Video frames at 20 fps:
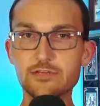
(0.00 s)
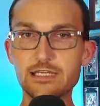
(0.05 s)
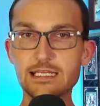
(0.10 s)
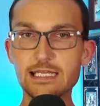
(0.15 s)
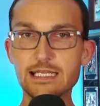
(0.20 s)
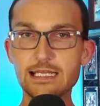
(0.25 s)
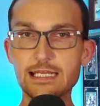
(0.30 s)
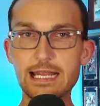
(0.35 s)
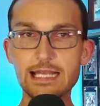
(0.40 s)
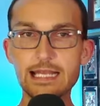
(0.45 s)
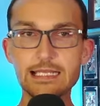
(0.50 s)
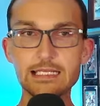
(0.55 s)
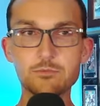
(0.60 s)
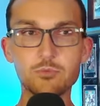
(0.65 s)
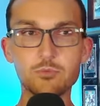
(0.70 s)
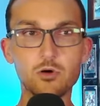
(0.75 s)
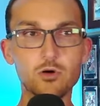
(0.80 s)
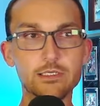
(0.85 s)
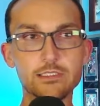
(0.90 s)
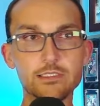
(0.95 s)
at any
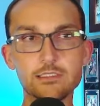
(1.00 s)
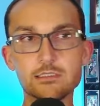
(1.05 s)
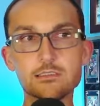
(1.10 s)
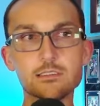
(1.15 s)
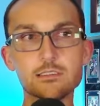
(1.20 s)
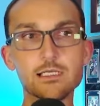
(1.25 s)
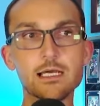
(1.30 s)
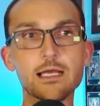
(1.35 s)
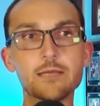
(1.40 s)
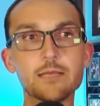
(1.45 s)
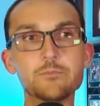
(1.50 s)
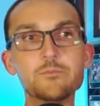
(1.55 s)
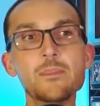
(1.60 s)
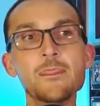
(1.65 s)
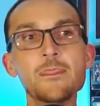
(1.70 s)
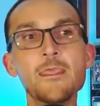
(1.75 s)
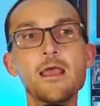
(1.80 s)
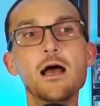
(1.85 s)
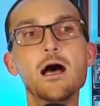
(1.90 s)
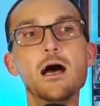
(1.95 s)
point in time.
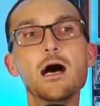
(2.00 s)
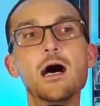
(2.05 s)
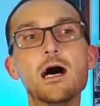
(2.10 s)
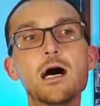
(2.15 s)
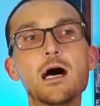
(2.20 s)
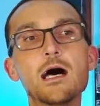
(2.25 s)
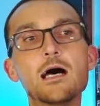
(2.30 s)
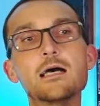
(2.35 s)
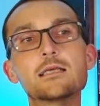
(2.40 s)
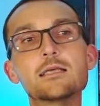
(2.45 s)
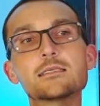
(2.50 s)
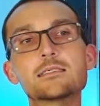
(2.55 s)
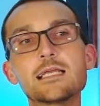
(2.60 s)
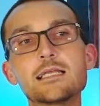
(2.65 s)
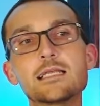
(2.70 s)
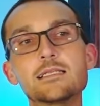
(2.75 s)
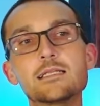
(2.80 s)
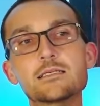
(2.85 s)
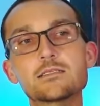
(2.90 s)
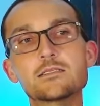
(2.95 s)

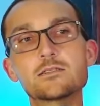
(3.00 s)
Said